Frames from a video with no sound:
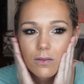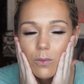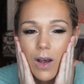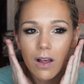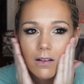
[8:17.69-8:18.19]

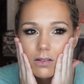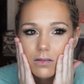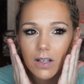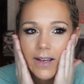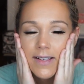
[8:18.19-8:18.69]
Well,
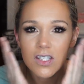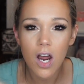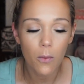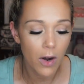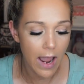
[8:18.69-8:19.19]
I guess
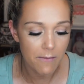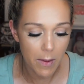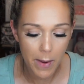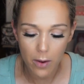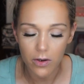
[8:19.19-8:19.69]
not where I have
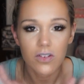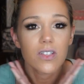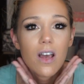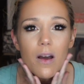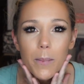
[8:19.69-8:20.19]
my powders,